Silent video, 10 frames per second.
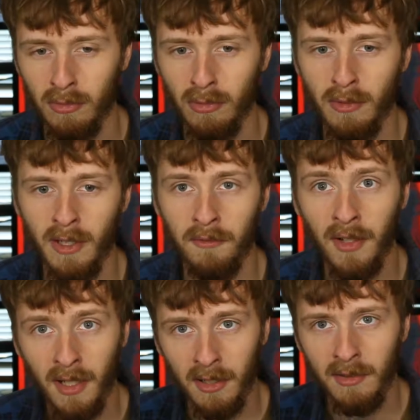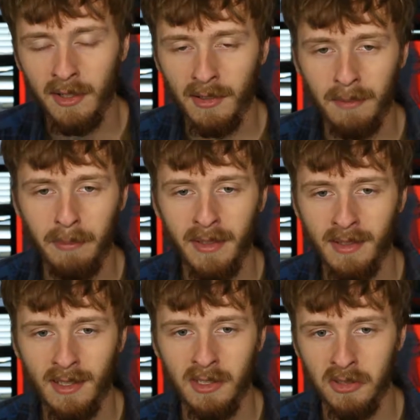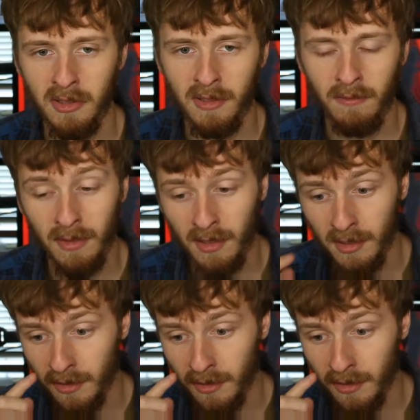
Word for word: don't have a higher expectation of seeing the